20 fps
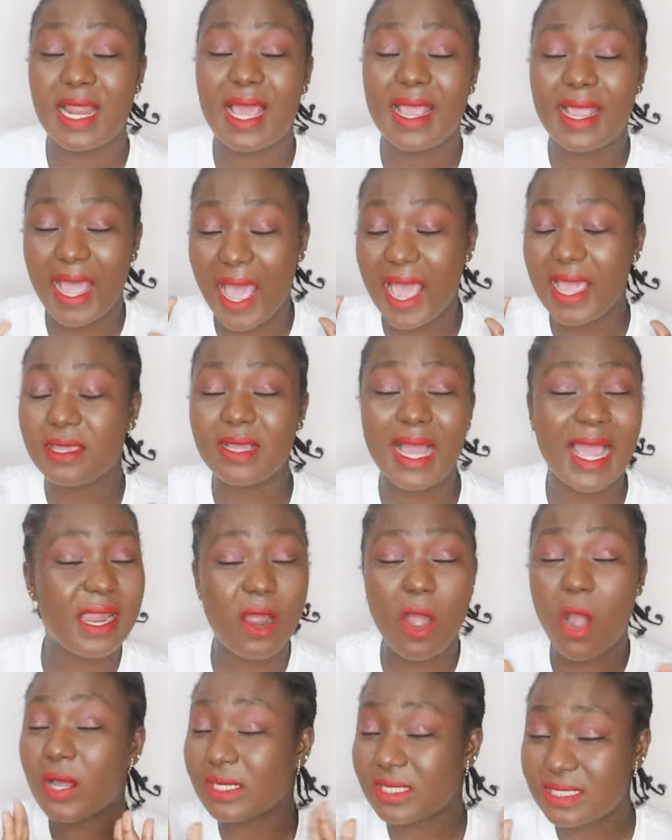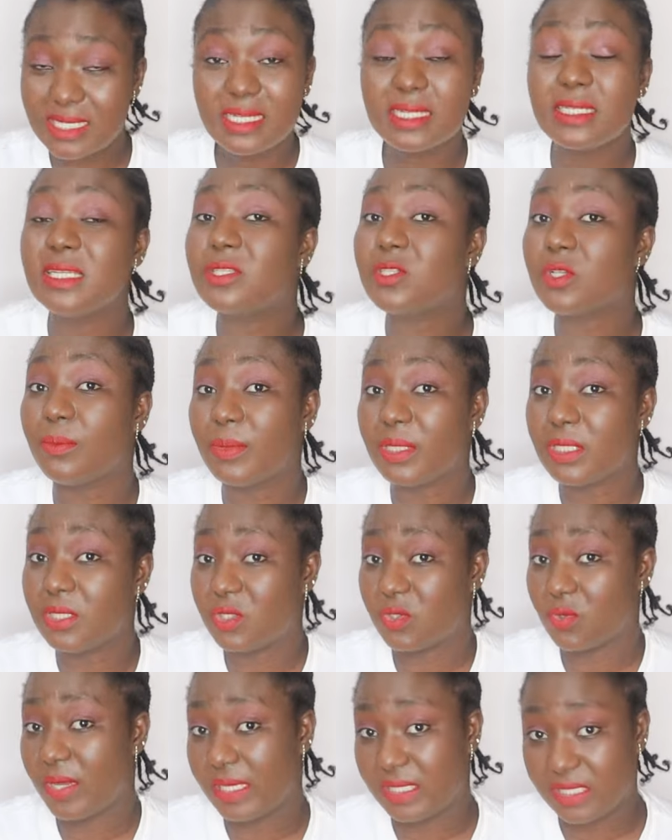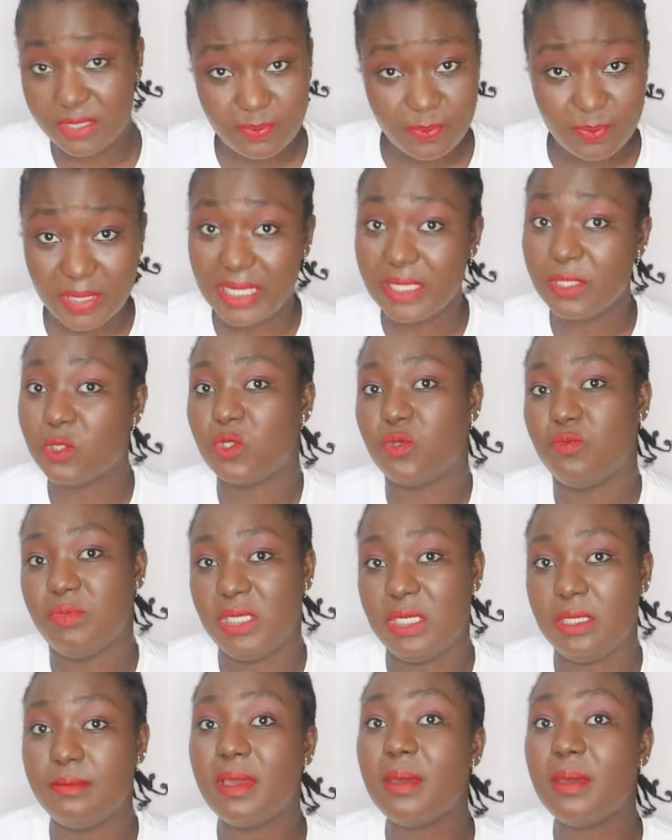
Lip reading: Like, I honestly need somebody to explain to me.